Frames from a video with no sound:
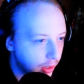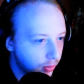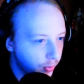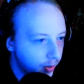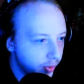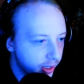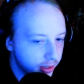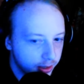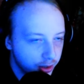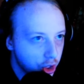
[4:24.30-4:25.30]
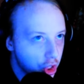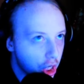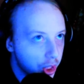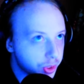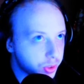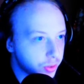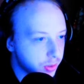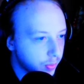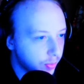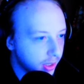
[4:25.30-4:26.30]
we go. We completed it. Nice.
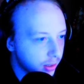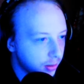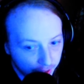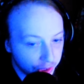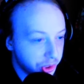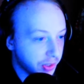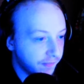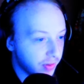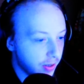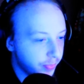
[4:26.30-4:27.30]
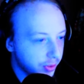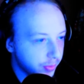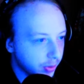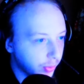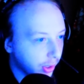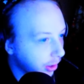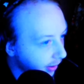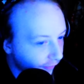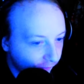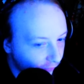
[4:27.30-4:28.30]
See what we get. PhD Flopper, but we
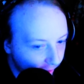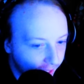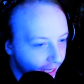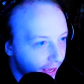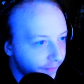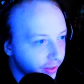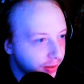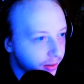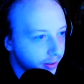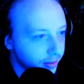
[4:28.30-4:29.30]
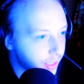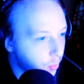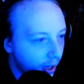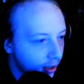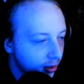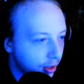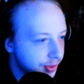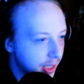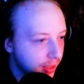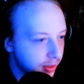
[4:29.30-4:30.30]
already freaking have it. Deadwire,
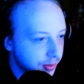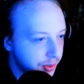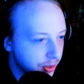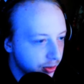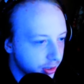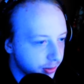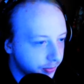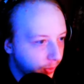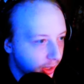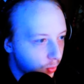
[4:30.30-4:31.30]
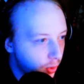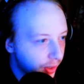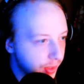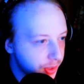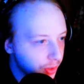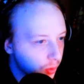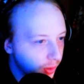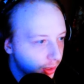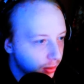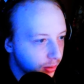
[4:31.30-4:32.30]
I'll take it. Screw it. All right, we got one of these
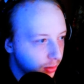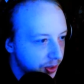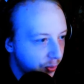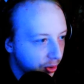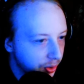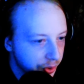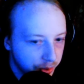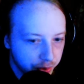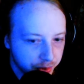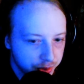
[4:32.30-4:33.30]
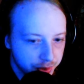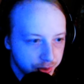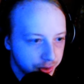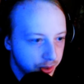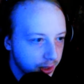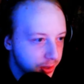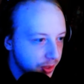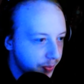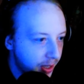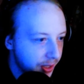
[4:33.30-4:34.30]
annoying sport controls in
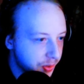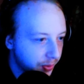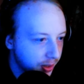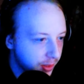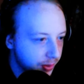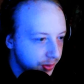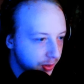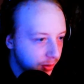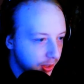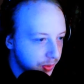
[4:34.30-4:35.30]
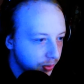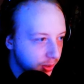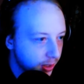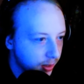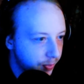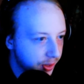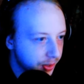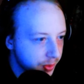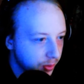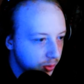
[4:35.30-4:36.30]
this pathway here, so I guess we're gonna complete
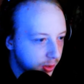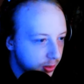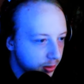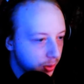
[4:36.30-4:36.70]
this real quick,